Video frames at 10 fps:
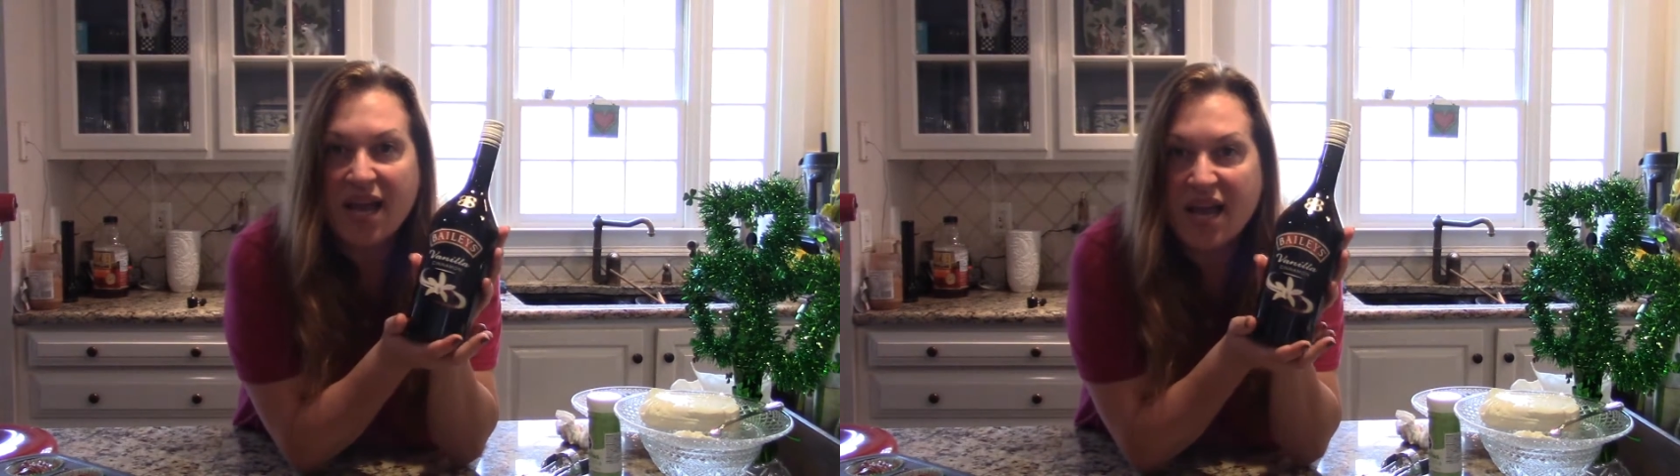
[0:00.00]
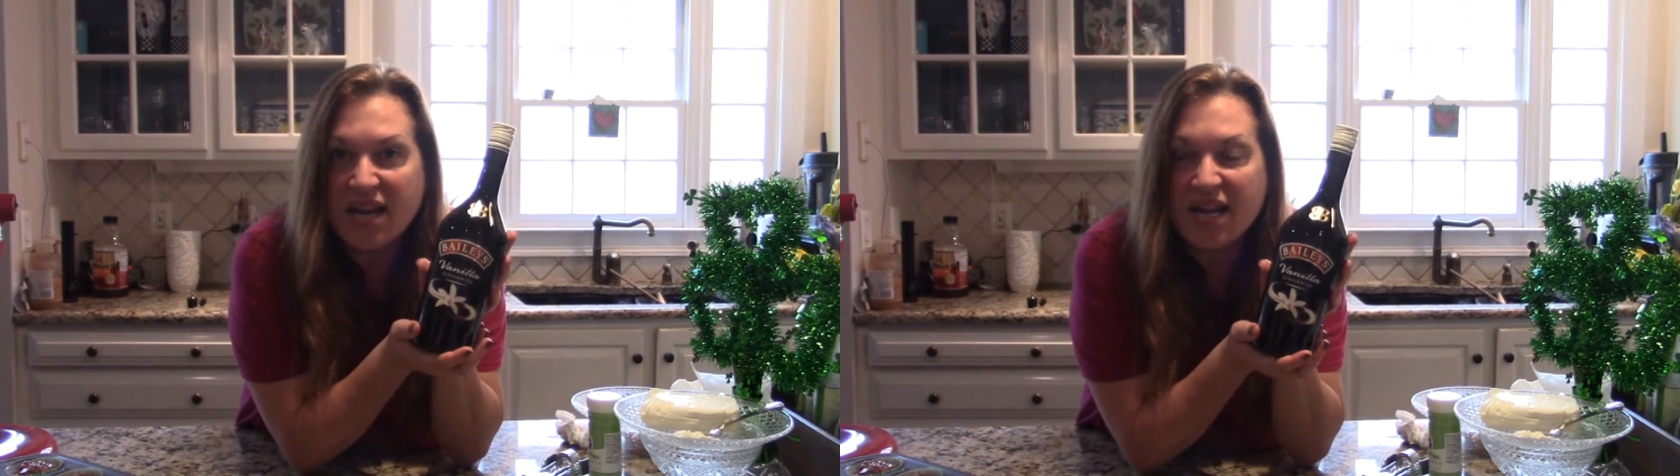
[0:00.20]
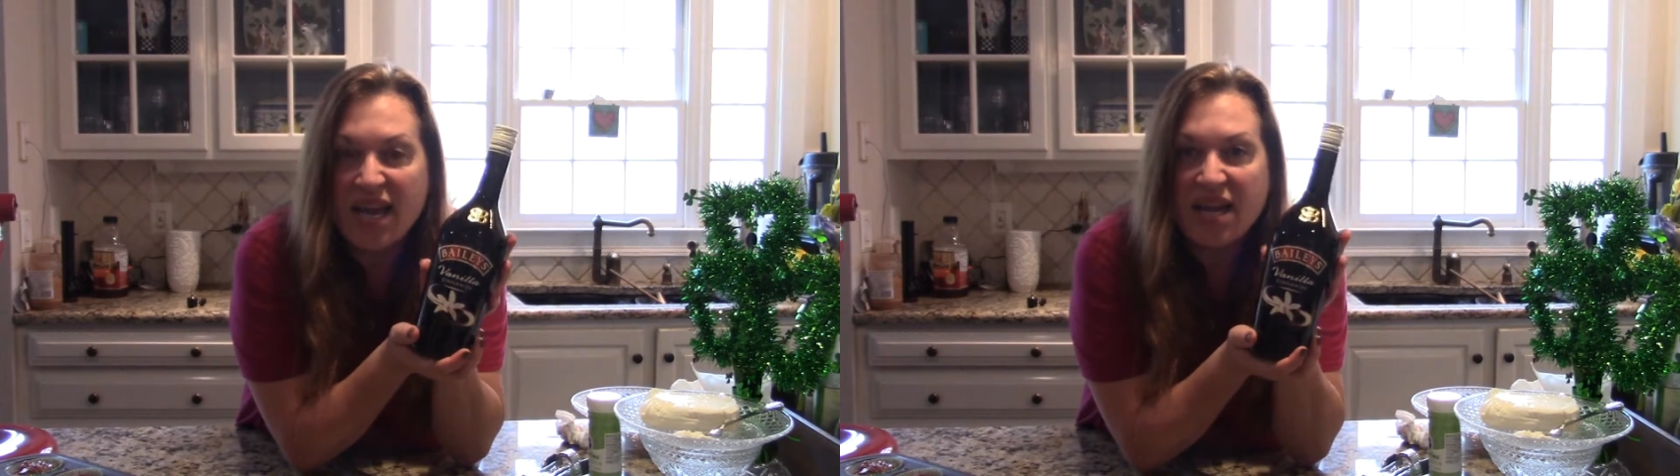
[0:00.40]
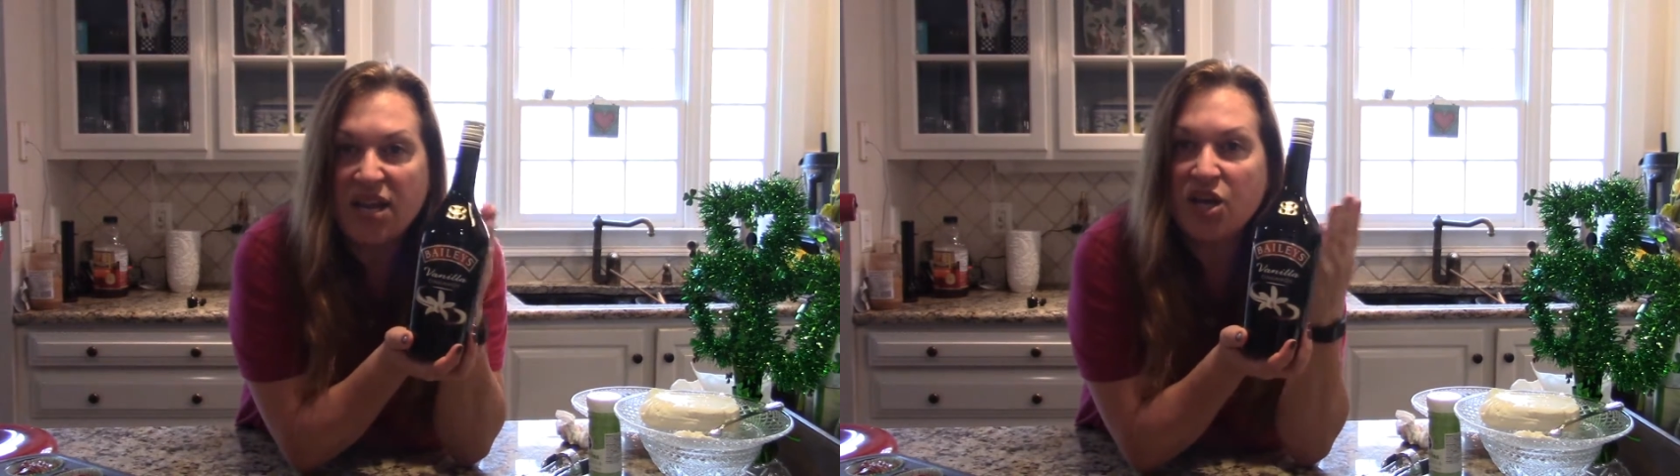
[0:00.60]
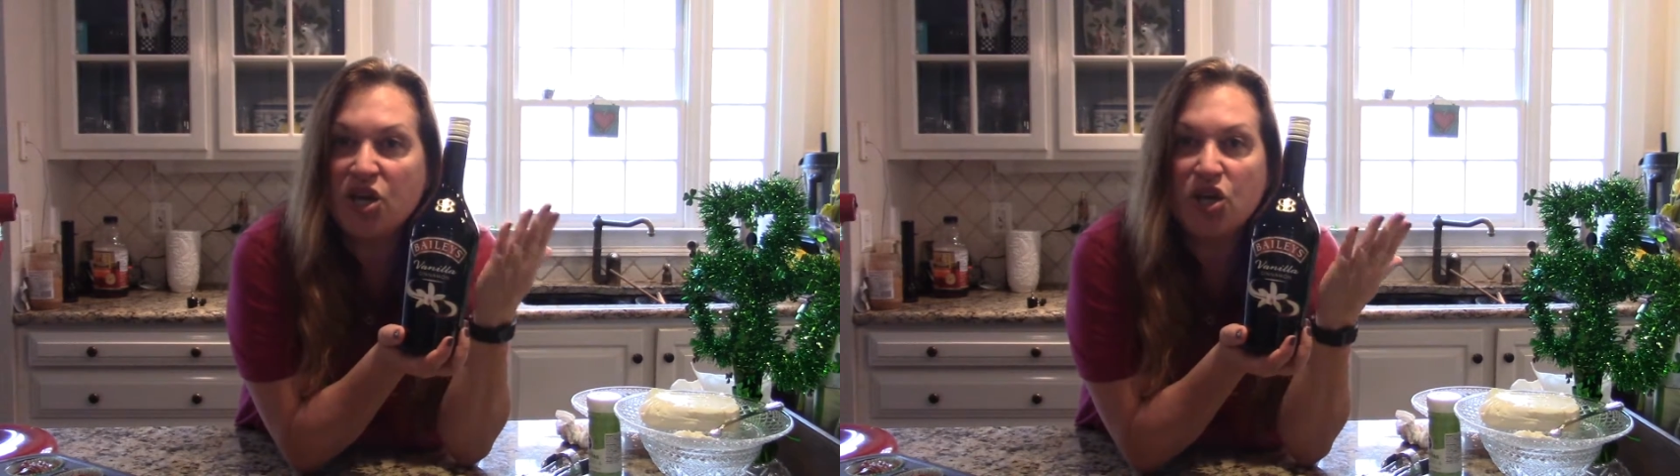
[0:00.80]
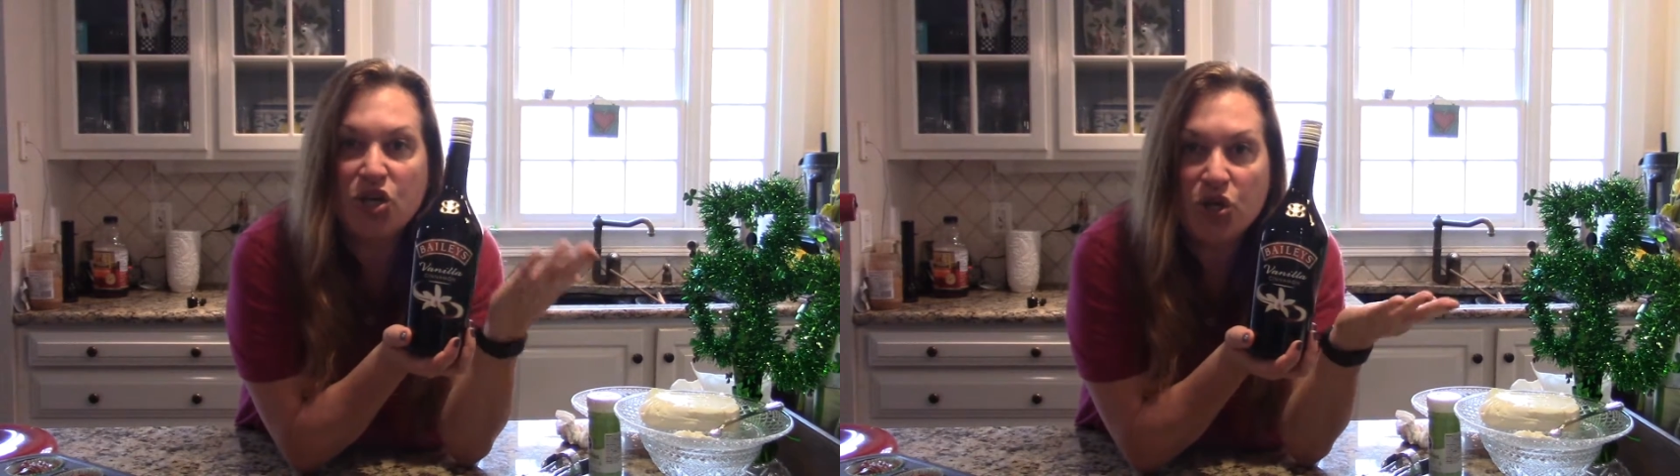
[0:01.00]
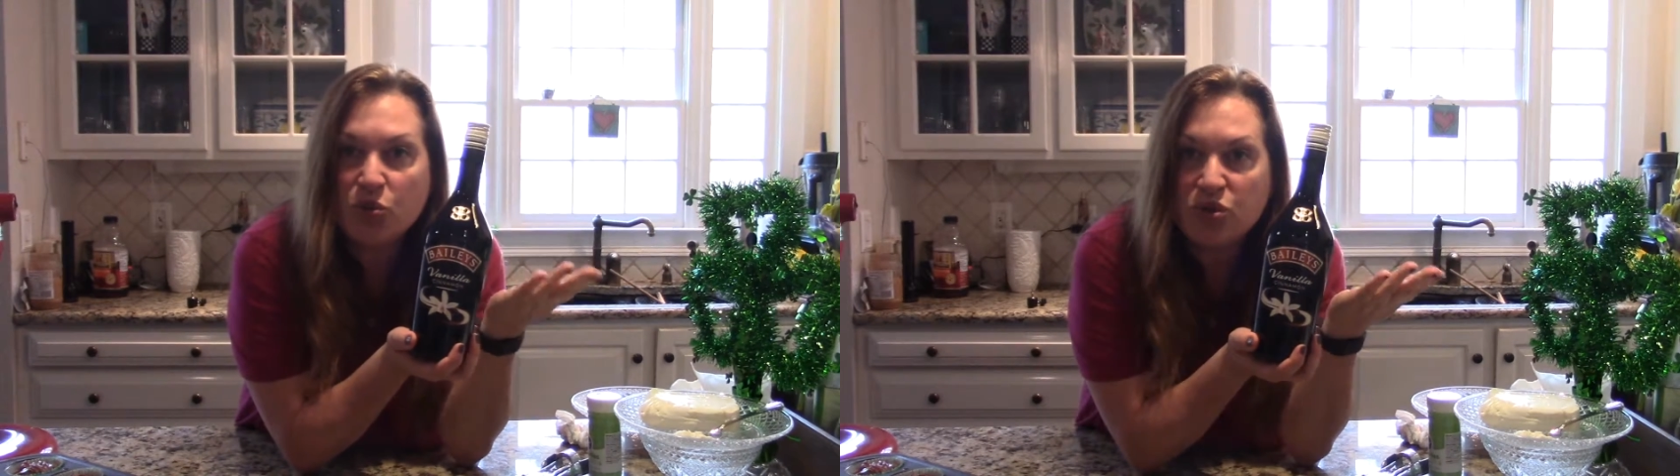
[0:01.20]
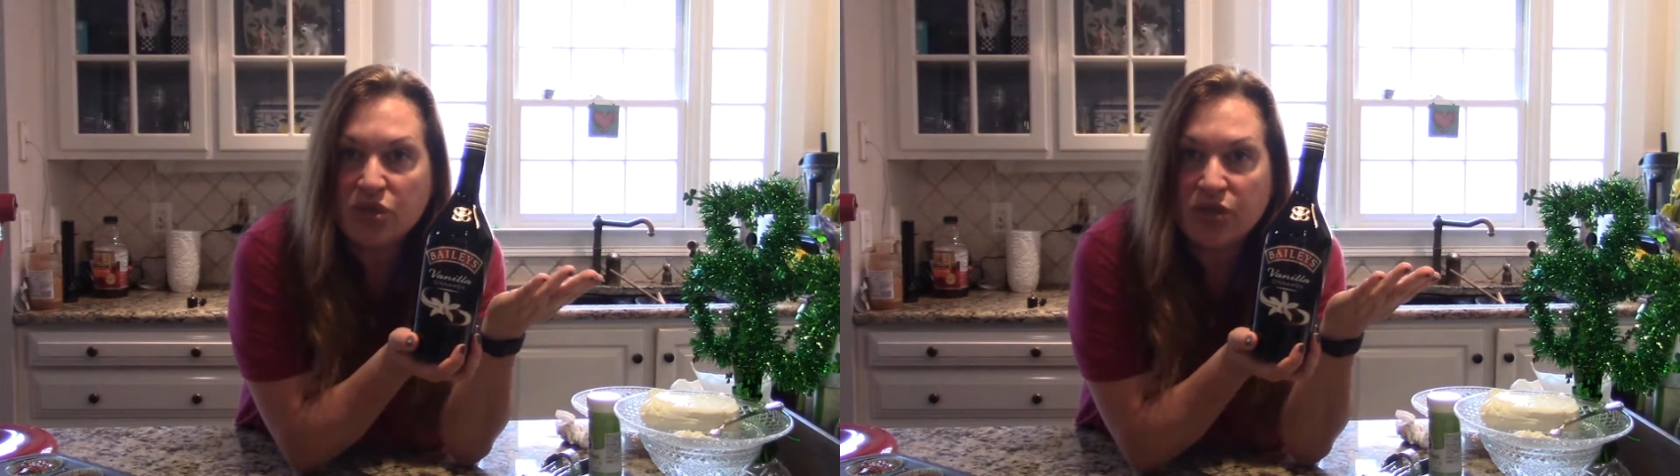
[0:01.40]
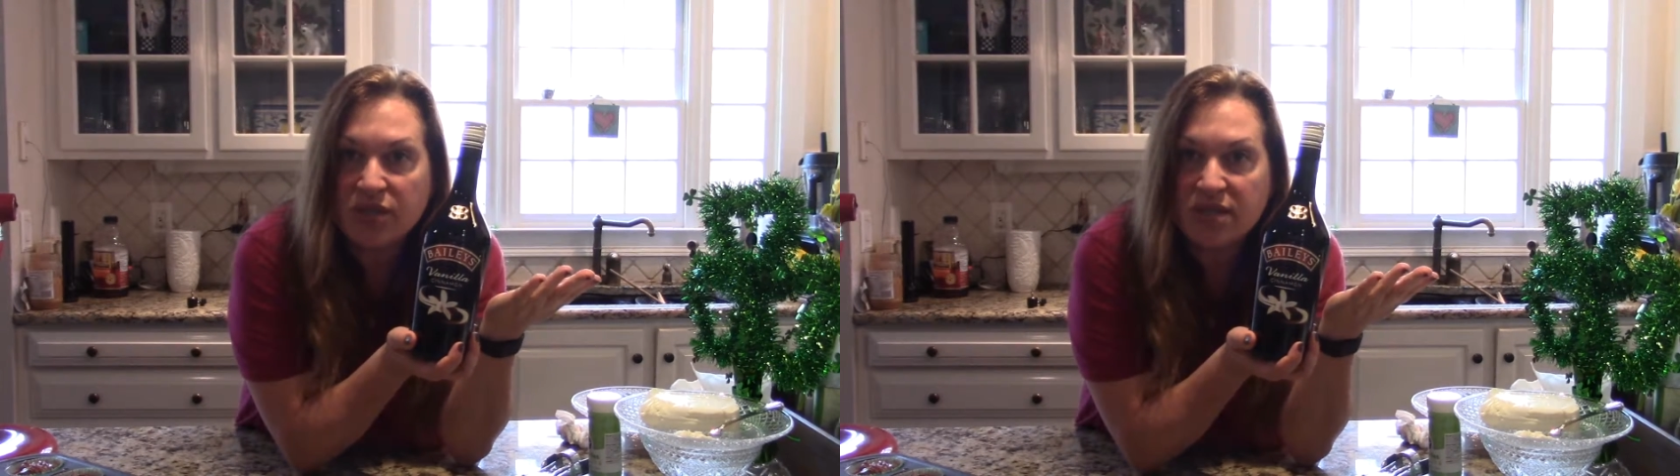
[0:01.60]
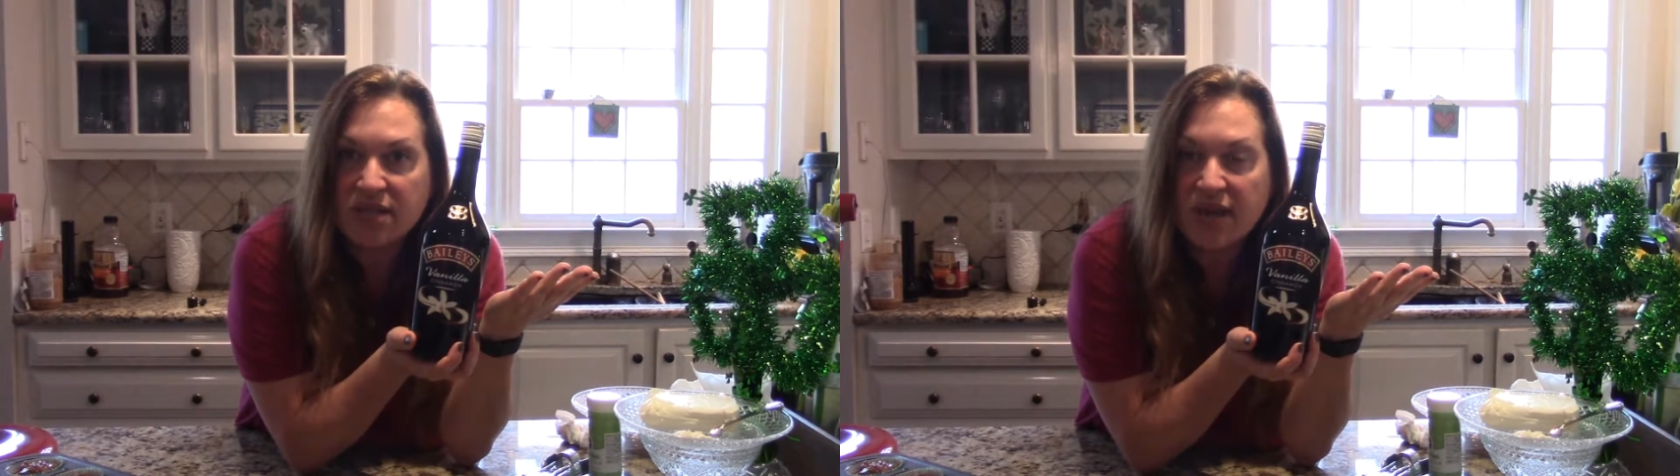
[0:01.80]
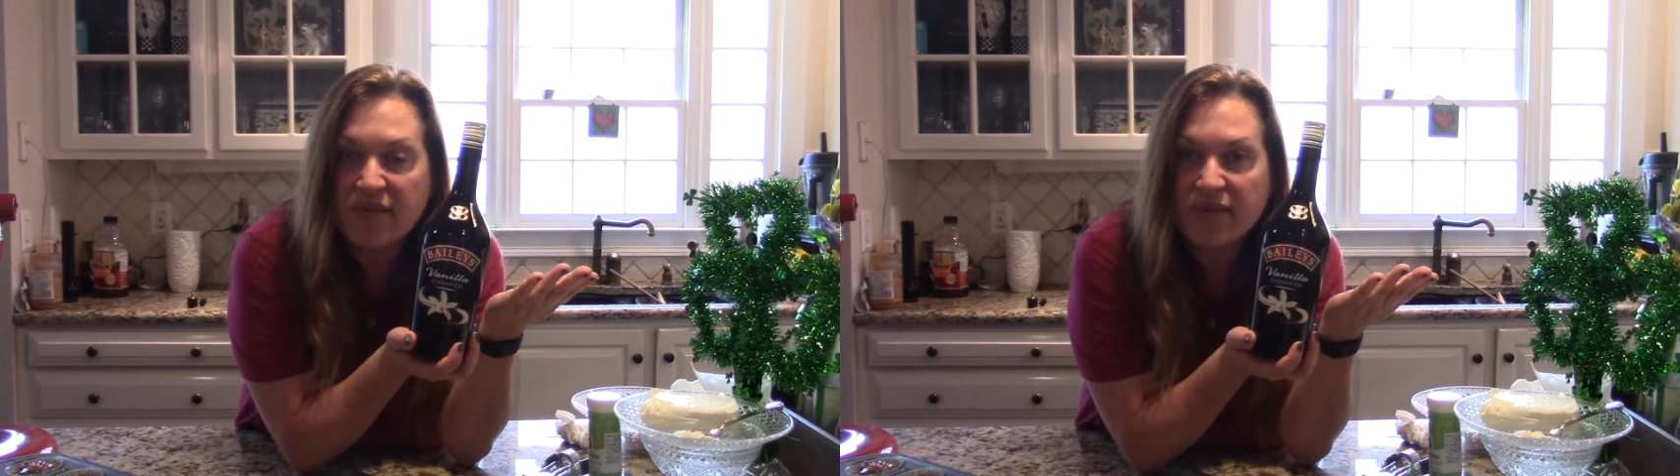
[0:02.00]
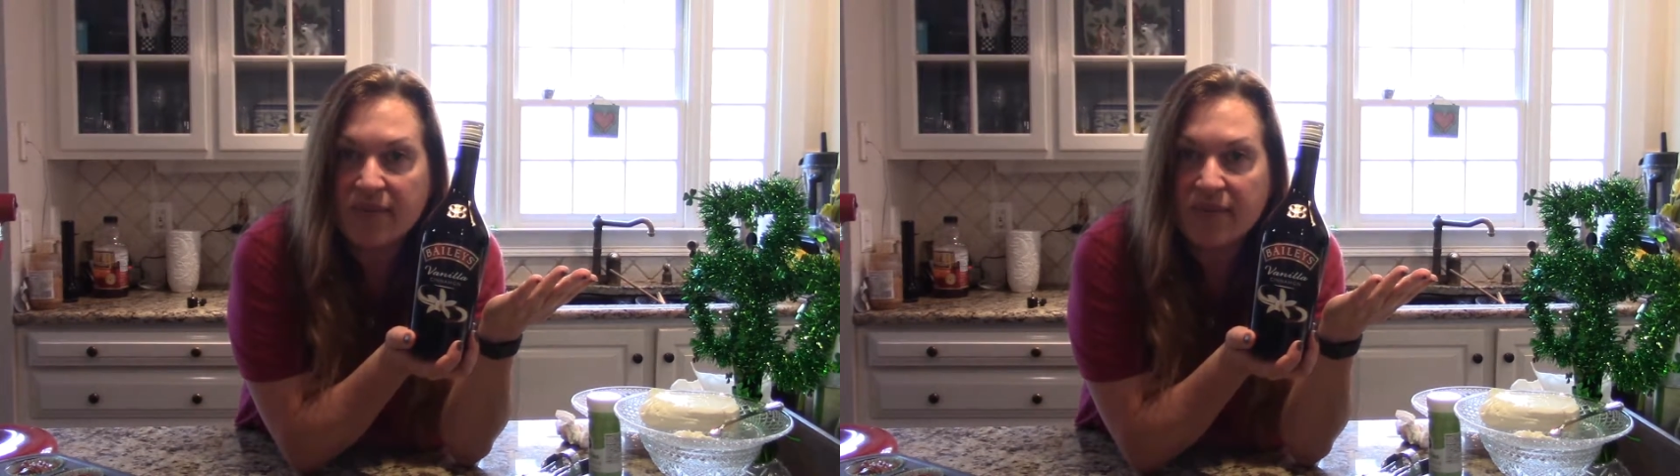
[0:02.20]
And again, use the good stuff.